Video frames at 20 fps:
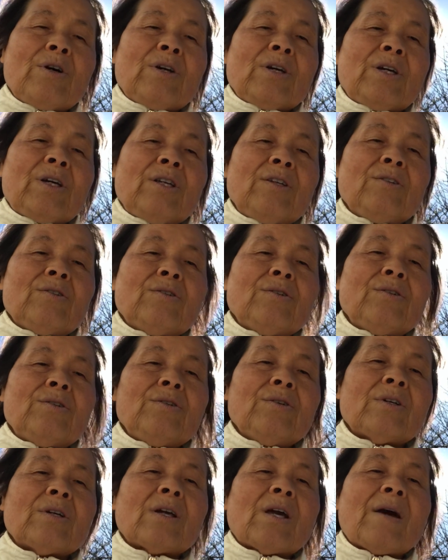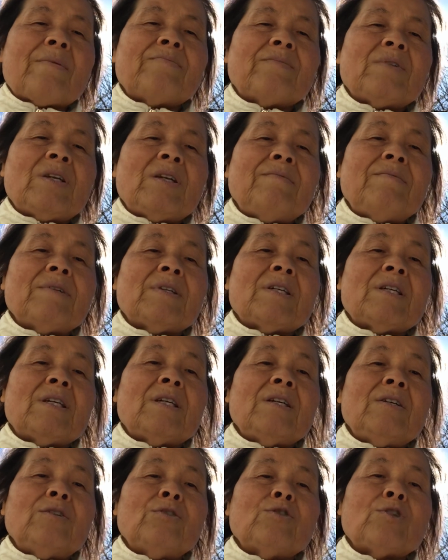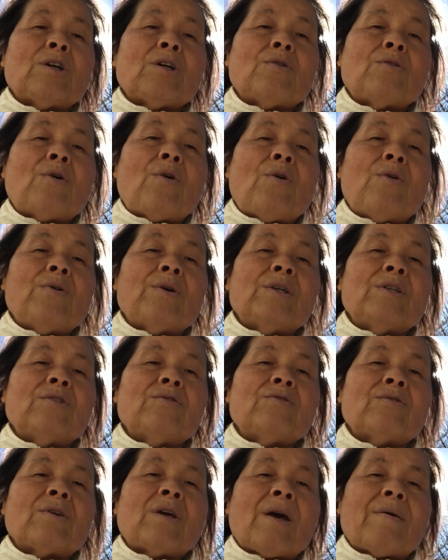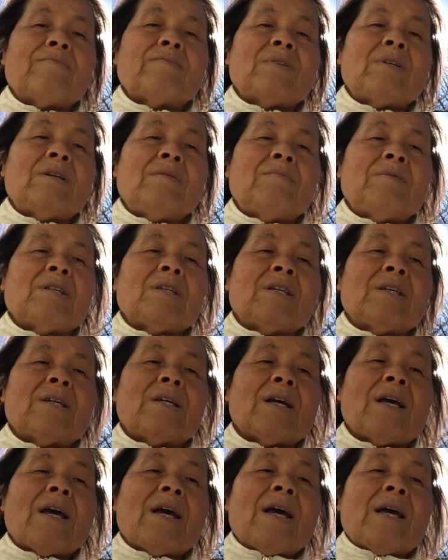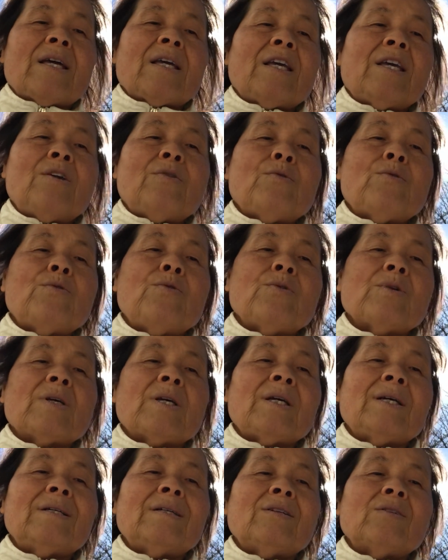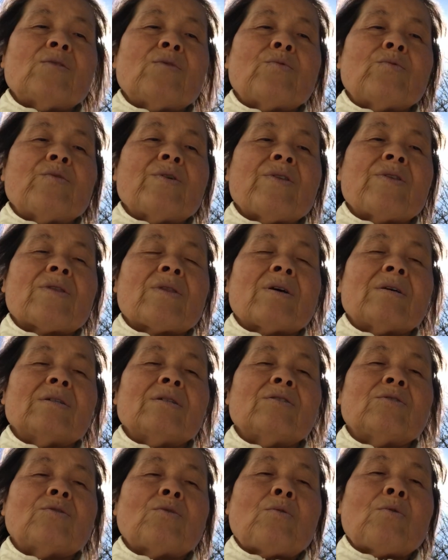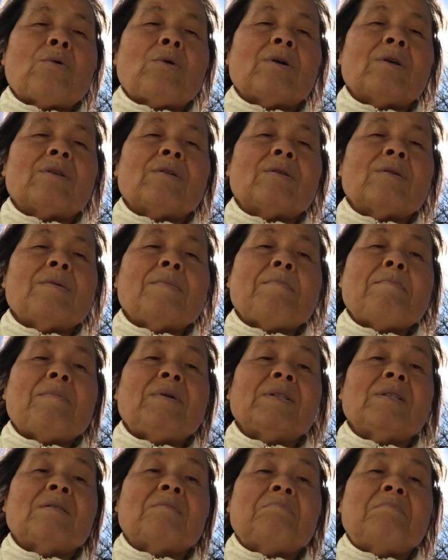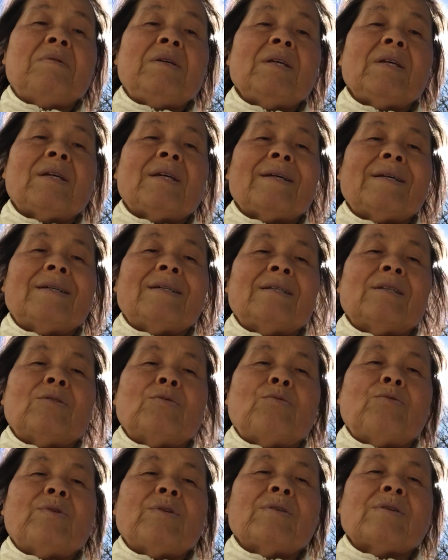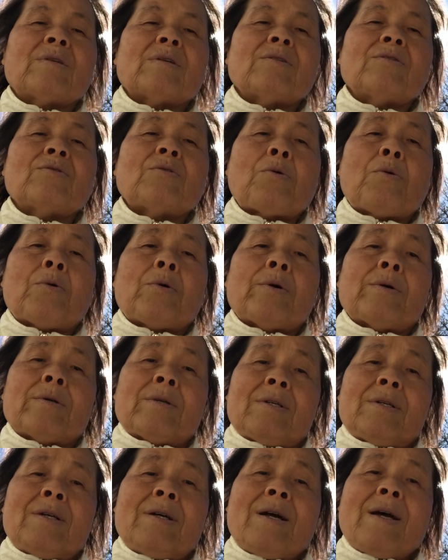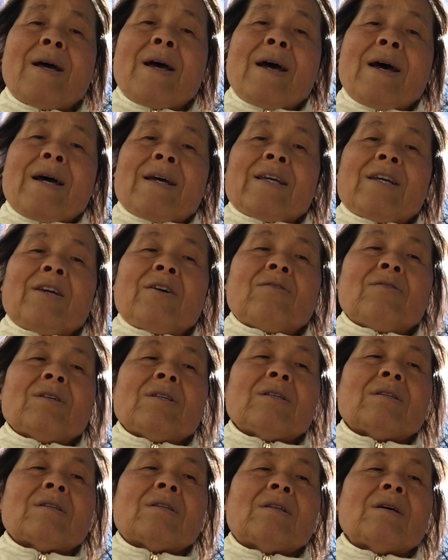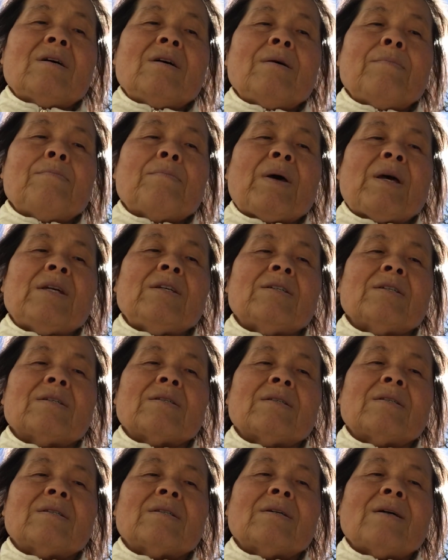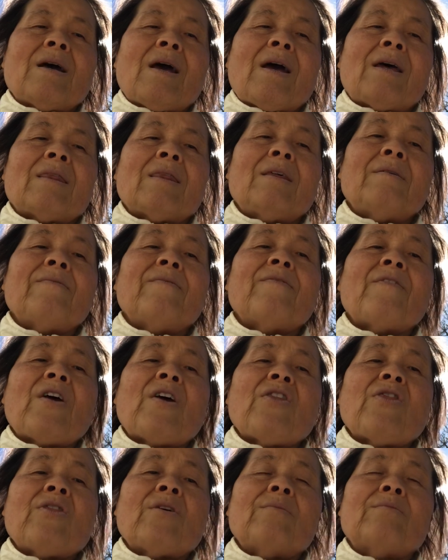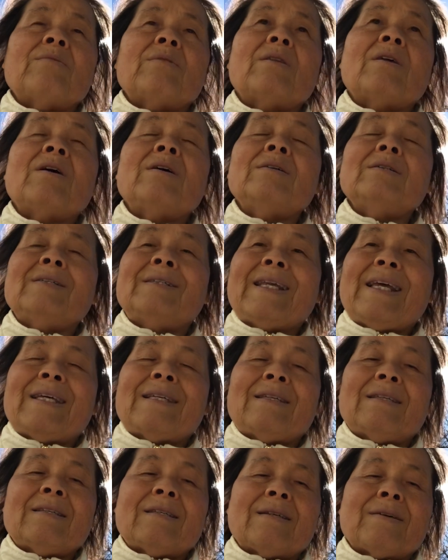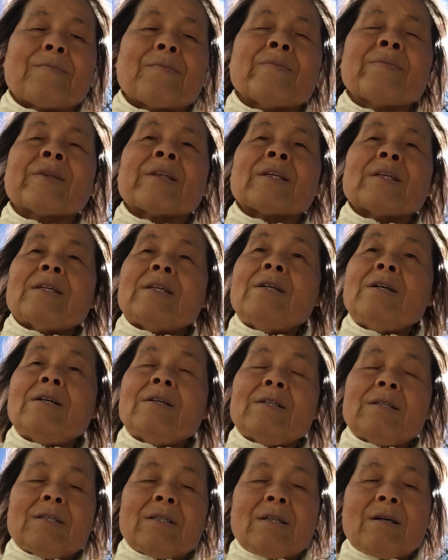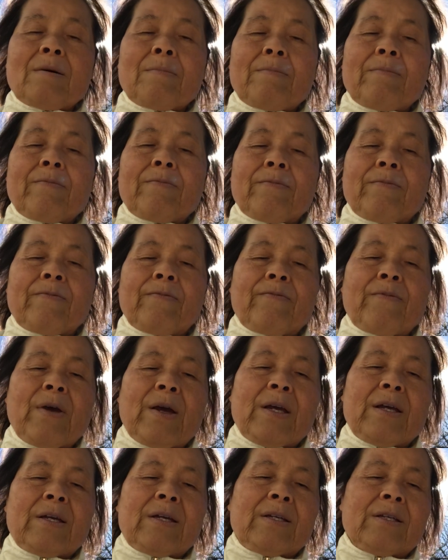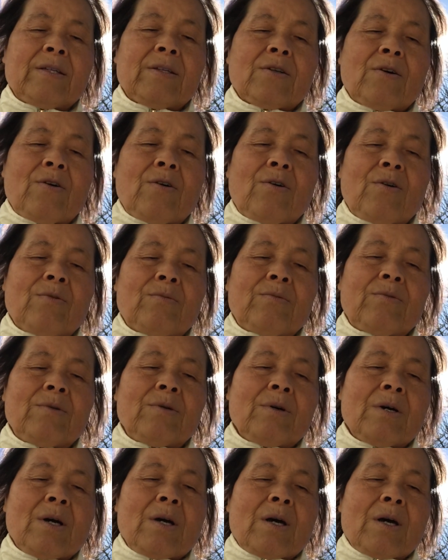into captivity shall go into captivity he who kills with the sword must be killed with the sword here is the patience and the faith of the saints here is the faith of